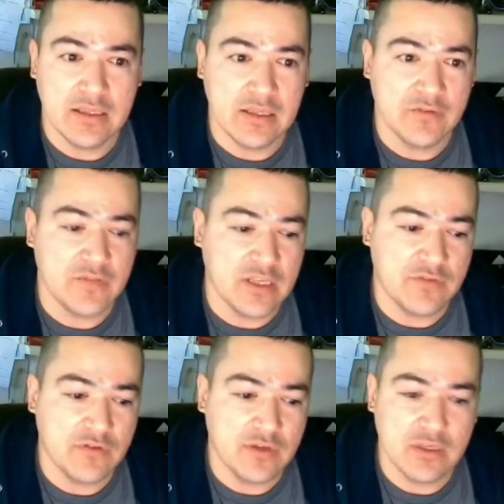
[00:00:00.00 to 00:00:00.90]

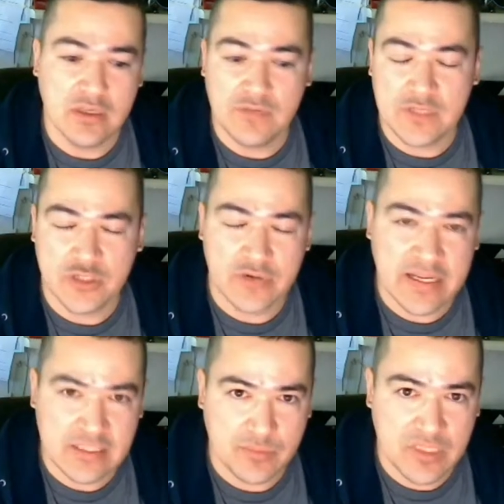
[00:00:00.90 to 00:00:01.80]
if a
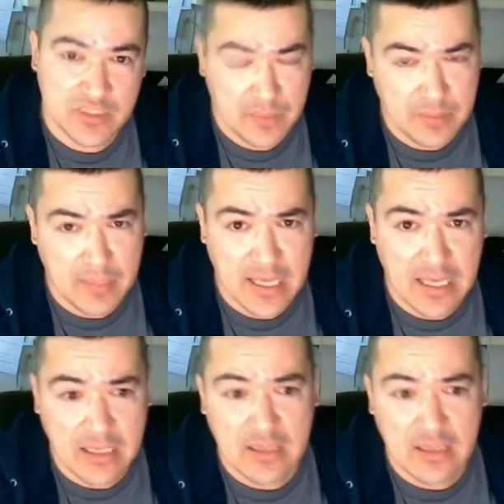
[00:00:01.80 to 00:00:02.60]
trace must be made